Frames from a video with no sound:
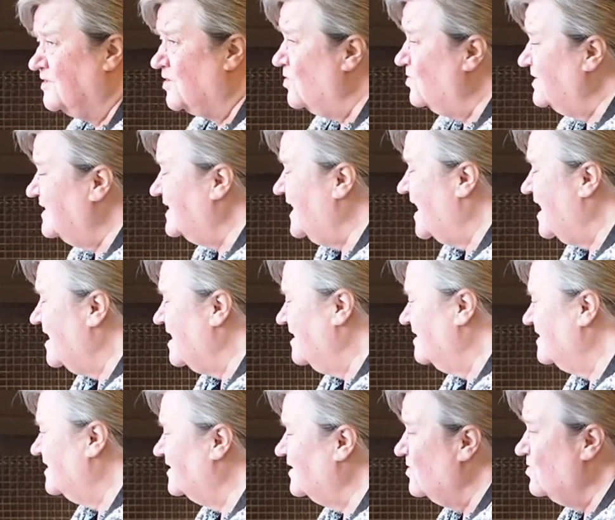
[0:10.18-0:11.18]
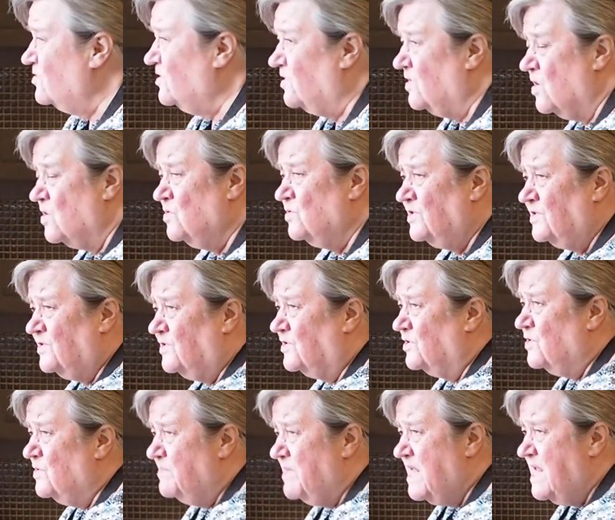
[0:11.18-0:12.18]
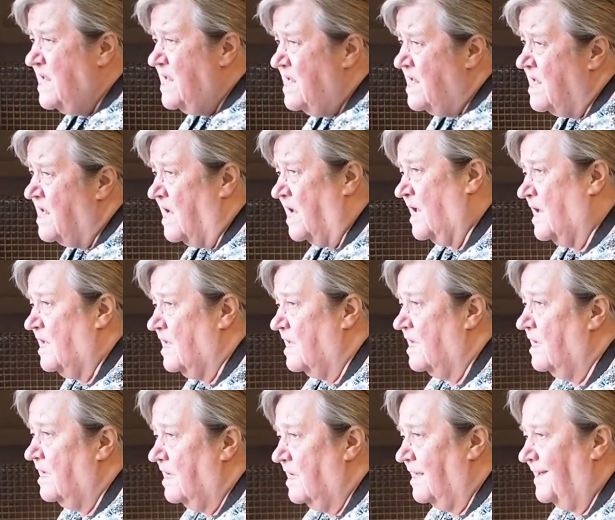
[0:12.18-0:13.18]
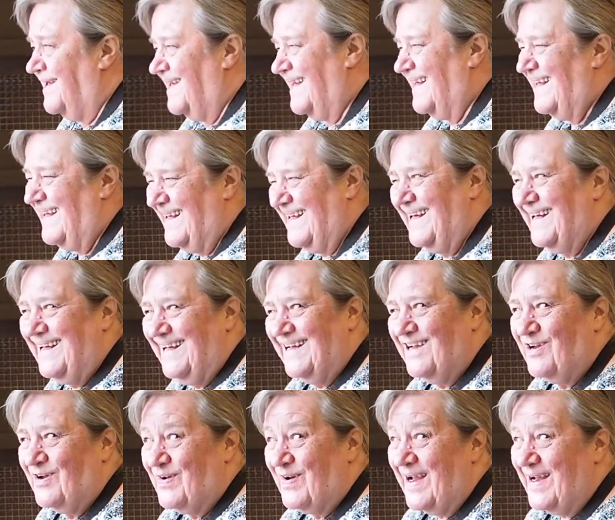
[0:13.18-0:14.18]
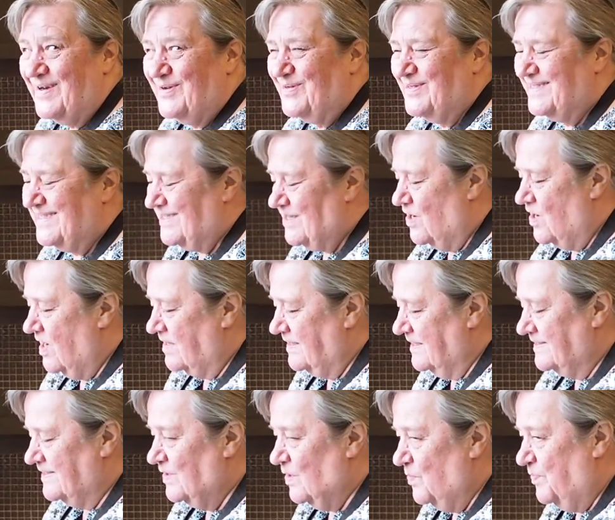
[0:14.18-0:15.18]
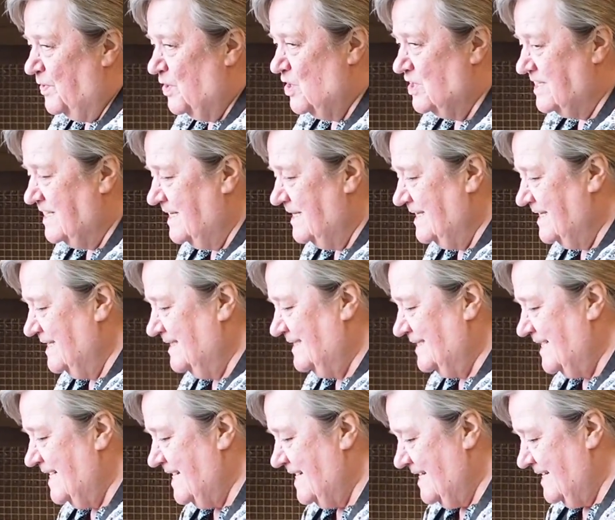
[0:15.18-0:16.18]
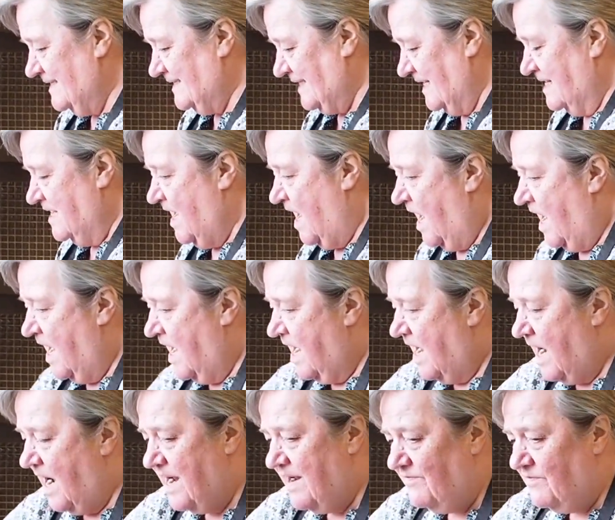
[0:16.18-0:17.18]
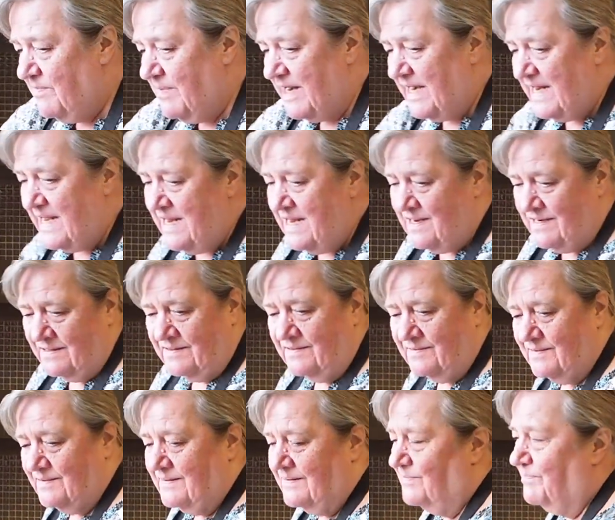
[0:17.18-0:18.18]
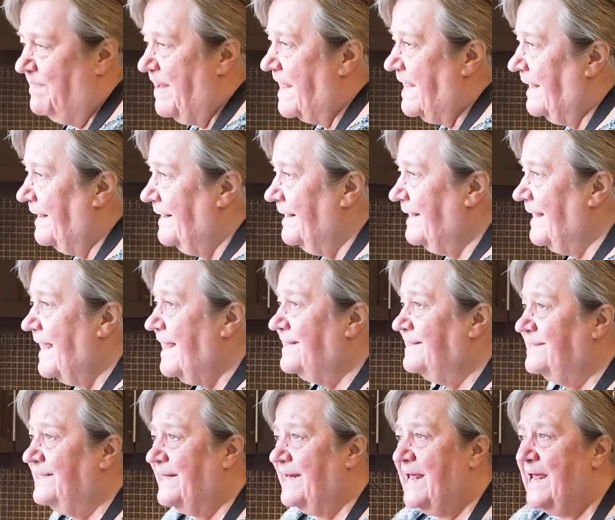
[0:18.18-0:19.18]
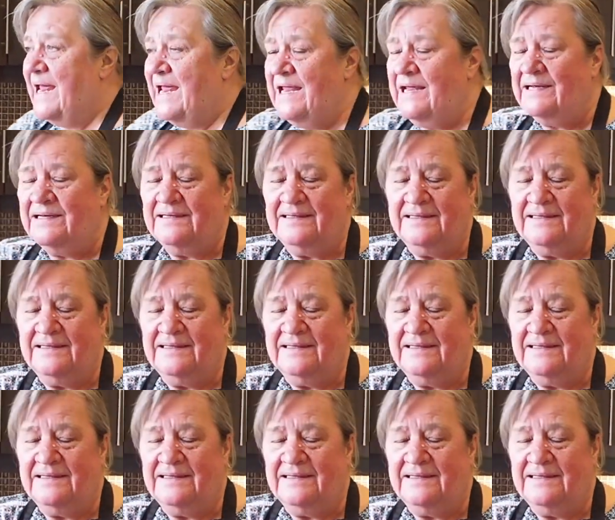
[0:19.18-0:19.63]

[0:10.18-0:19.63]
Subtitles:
don't stand so close to me. Great old song that's so pertinent these days. Hi everybody, bacon again today.